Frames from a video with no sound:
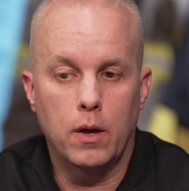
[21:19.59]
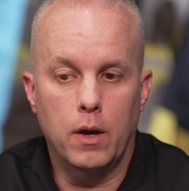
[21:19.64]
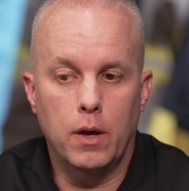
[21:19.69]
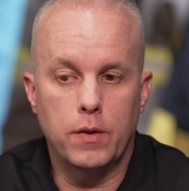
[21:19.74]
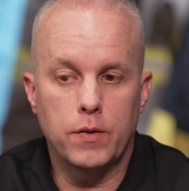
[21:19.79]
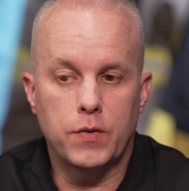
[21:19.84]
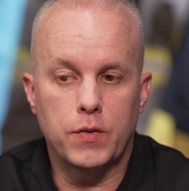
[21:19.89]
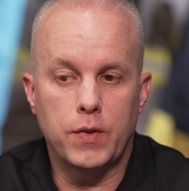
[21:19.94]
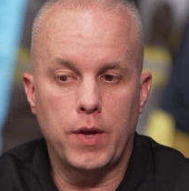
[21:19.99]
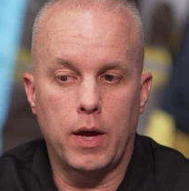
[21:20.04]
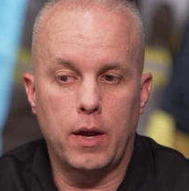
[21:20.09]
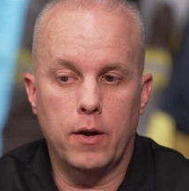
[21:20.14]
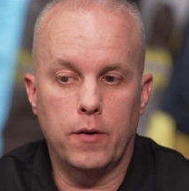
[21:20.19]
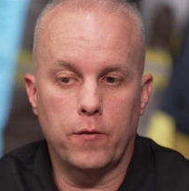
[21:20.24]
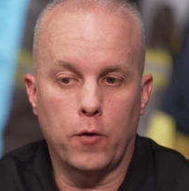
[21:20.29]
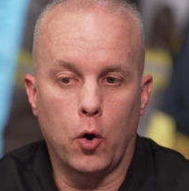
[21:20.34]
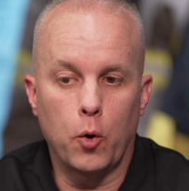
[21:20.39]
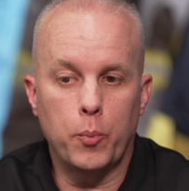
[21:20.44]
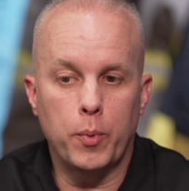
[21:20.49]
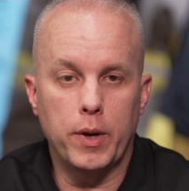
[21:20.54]
Instead
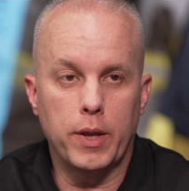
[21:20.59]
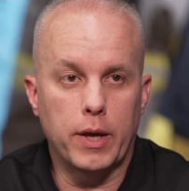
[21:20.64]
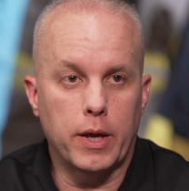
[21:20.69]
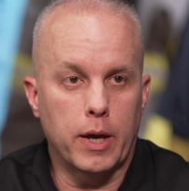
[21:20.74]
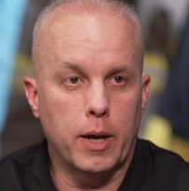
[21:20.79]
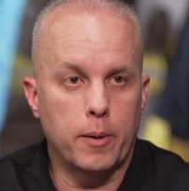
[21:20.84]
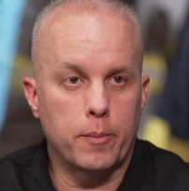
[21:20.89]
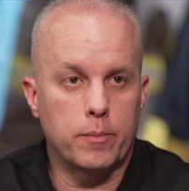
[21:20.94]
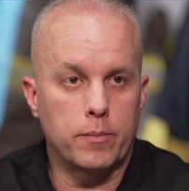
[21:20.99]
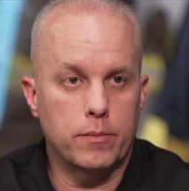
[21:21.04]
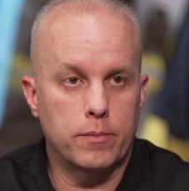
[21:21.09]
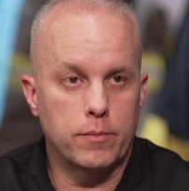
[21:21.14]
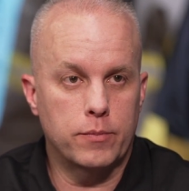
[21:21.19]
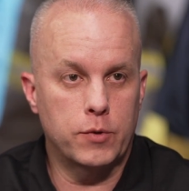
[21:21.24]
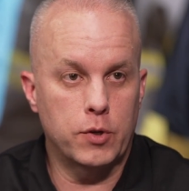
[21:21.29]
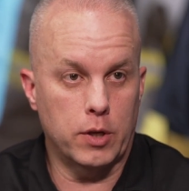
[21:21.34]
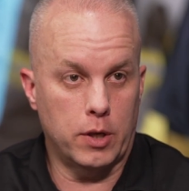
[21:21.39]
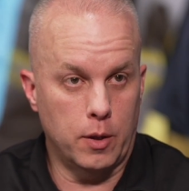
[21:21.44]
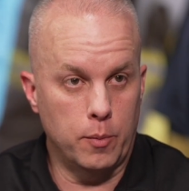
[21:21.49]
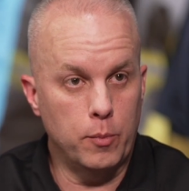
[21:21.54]
of opening up
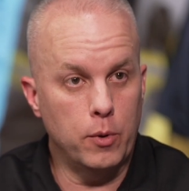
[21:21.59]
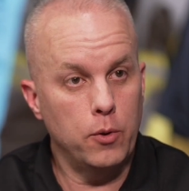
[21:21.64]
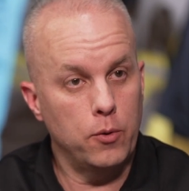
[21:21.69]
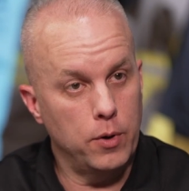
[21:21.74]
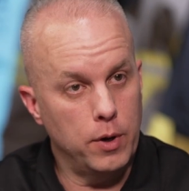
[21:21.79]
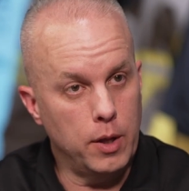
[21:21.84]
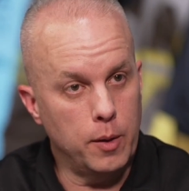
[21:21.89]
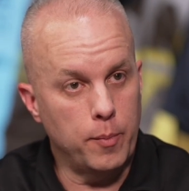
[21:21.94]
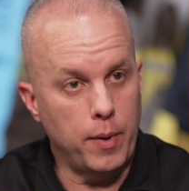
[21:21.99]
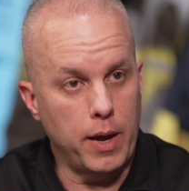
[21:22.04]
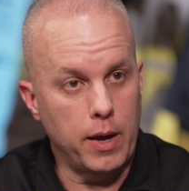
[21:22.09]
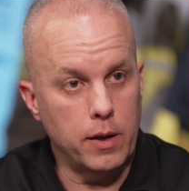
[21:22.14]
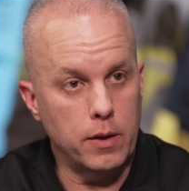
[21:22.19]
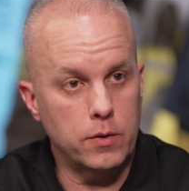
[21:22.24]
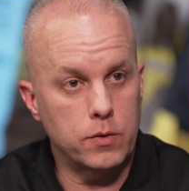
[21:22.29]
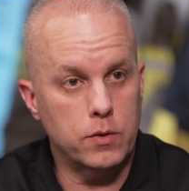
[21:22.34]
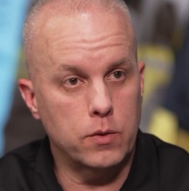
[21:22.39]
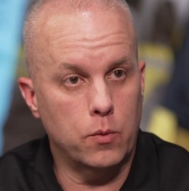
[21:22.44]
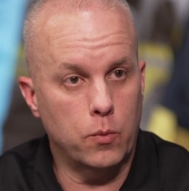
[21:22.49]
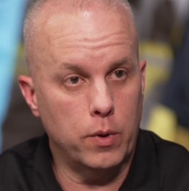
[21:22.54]
to community
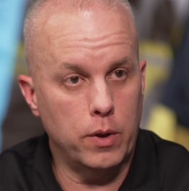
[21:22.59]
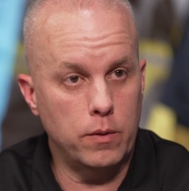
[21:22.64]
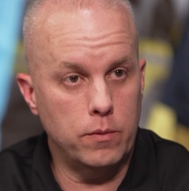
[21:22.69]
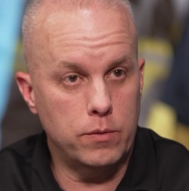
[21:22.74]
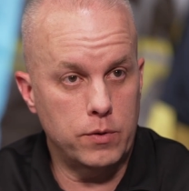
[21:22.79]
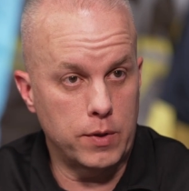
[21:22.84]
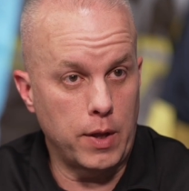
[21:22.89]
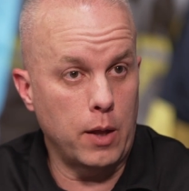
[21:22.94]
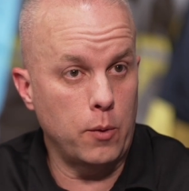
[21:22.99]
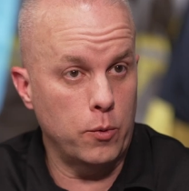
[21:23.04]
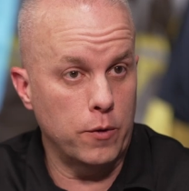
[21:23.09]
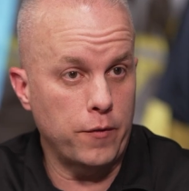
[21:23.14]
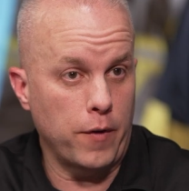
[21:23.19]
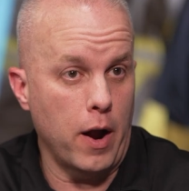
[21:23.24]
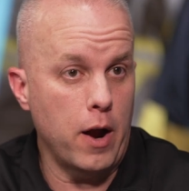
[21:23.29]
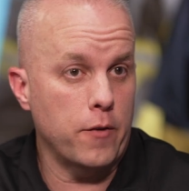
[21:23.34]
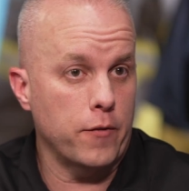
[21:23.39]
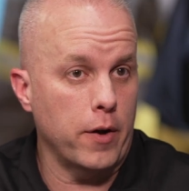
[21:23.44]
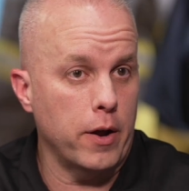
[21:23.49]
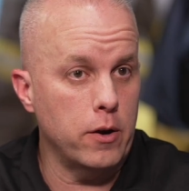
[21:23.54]
base, we stayed with
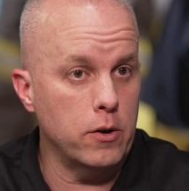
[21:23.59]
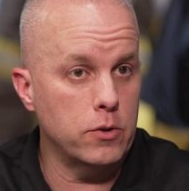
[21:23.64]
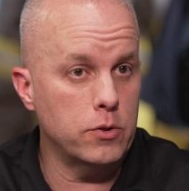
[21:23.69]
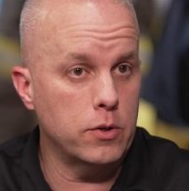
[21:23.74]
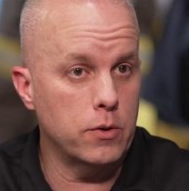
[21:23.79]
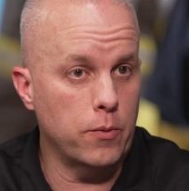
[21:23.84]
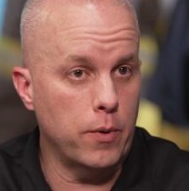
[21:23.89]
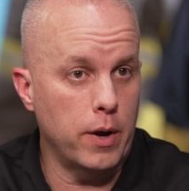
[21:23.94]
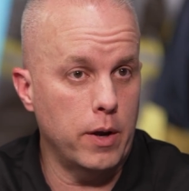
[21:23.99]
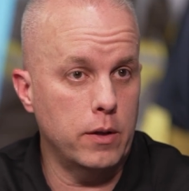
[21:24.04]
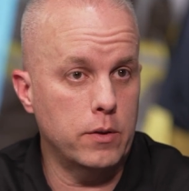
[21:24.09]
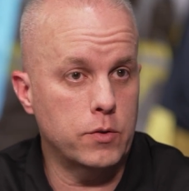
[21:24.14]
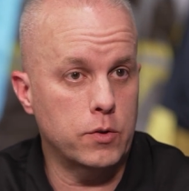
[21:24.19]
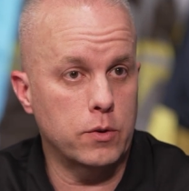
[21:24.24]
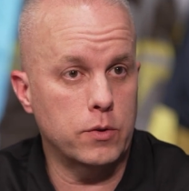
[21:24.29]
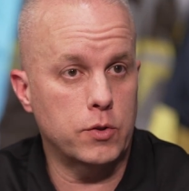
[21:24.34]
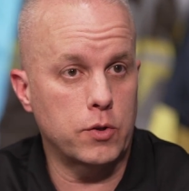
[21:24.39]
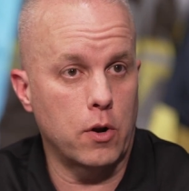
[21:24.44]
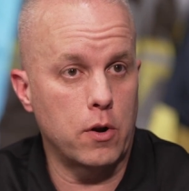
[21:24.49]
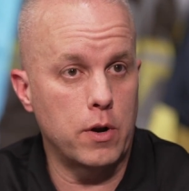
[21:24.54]
firefighters, right? So
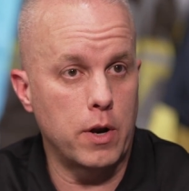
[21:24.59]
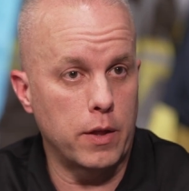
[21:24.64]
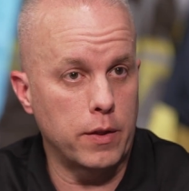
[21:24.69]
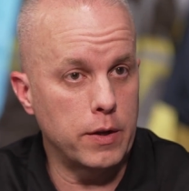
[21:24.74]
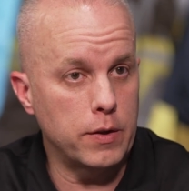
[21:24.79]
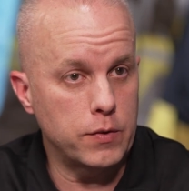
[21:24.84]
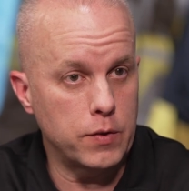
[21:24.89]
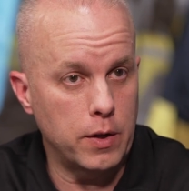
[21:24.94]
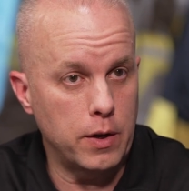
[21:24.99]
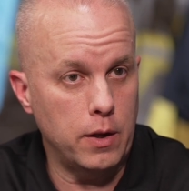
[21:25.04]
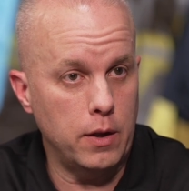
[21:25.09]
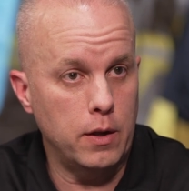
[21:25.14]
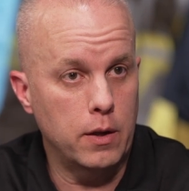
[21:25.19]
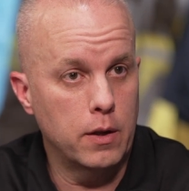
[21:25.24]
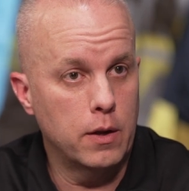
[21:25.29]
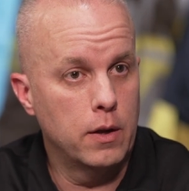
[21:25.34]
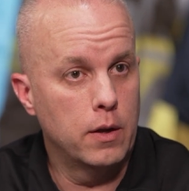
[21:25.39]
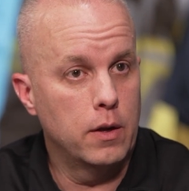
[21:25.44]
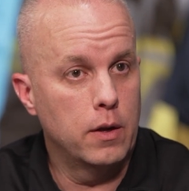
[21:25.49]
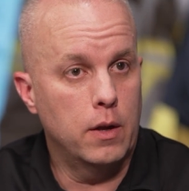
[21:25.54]
it started in LA City,
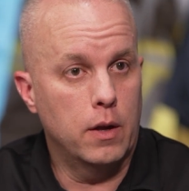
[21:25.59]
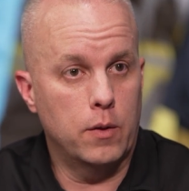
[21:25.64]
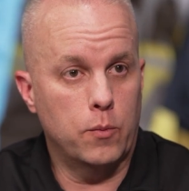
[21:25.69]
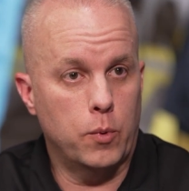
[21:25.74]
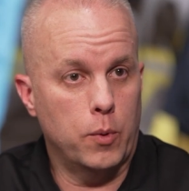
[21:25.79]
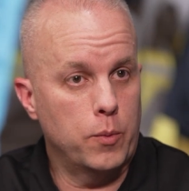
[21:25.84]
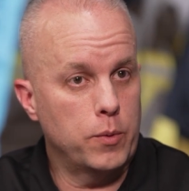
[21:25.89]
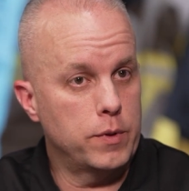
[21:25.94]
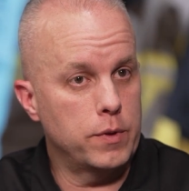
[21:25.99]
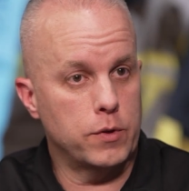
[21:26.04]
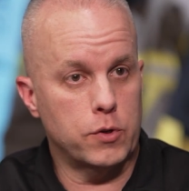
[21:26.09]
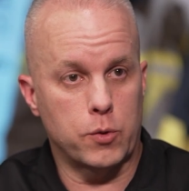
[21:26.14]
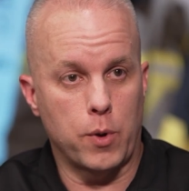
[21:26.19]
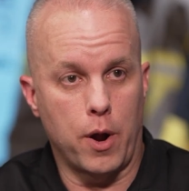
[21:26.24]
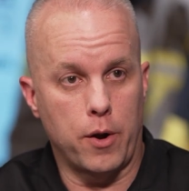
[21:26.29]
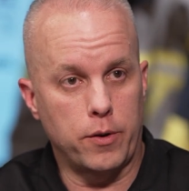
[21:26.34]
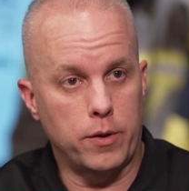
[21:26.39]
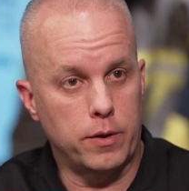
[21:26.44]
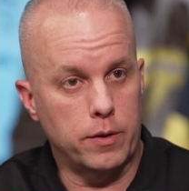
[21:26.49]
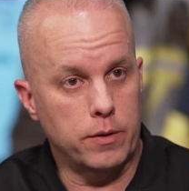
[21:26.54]
and we went to the
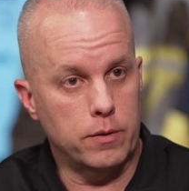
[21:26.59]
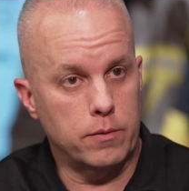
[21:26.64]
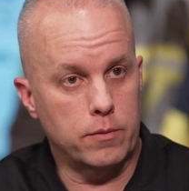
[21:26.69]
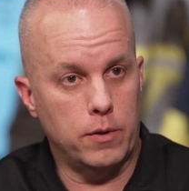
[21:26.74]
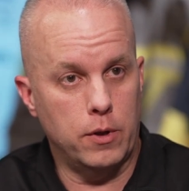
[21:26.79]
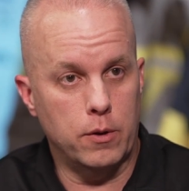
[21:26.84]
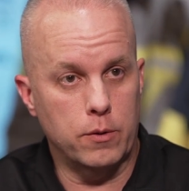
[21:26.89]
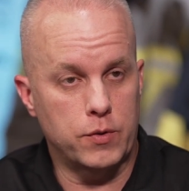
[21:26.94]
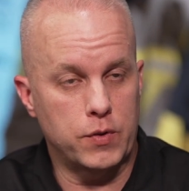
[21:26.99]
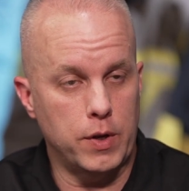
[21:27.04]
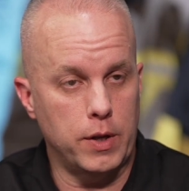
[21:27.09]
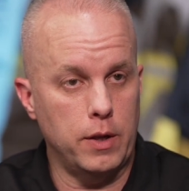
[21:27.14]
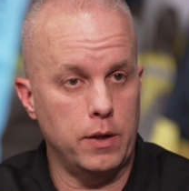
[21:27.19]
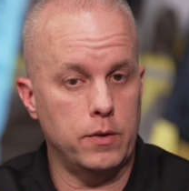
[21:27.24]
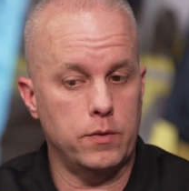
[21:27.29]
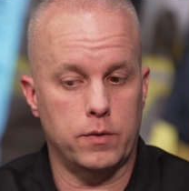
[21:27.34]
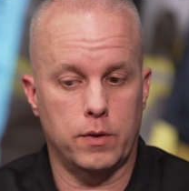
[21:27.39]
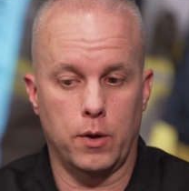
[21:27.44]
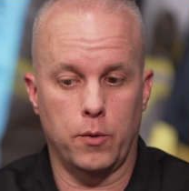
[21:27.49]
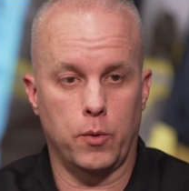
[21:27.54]
surrounding,
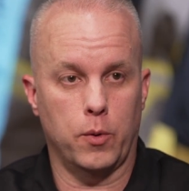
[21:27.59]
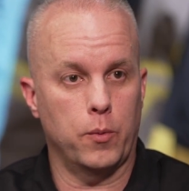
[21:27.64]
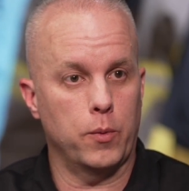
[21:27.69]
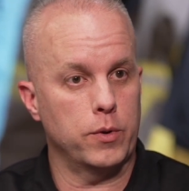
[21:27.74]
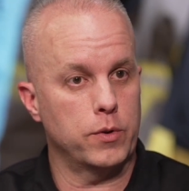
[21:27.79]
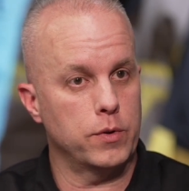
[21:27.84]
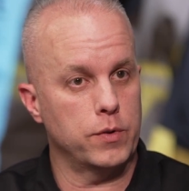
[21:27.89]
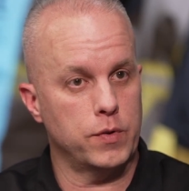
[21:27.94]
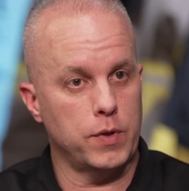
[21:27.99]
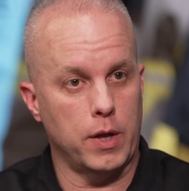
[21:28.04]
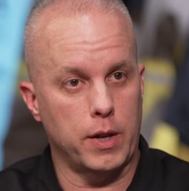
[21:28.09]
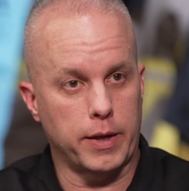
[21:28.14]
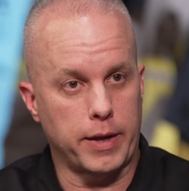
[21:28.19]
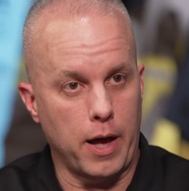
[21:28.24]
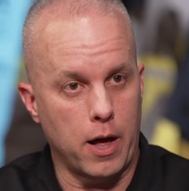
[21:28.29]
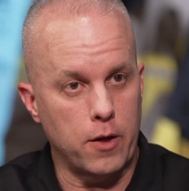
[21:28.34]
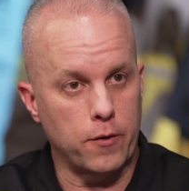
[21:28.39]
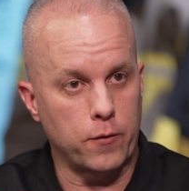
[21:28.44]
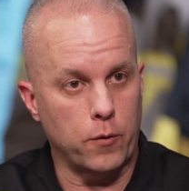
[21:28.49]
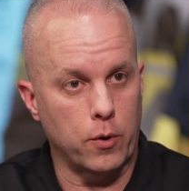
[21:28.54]
cities. Then we went to the state of
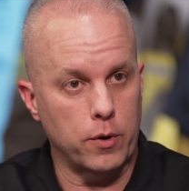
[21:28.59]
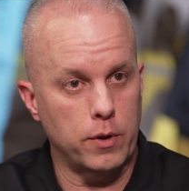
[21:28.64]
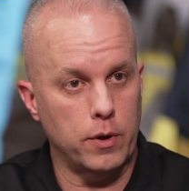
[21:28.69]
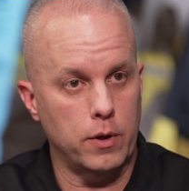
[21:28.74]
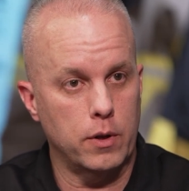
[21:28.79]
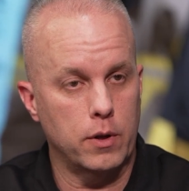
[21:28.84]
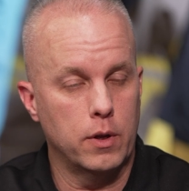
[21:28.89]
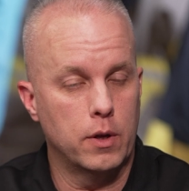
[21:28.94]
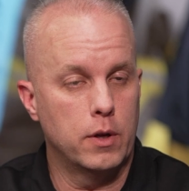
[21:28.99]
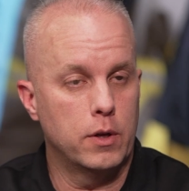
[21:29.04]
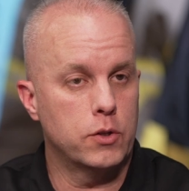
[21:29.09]
California.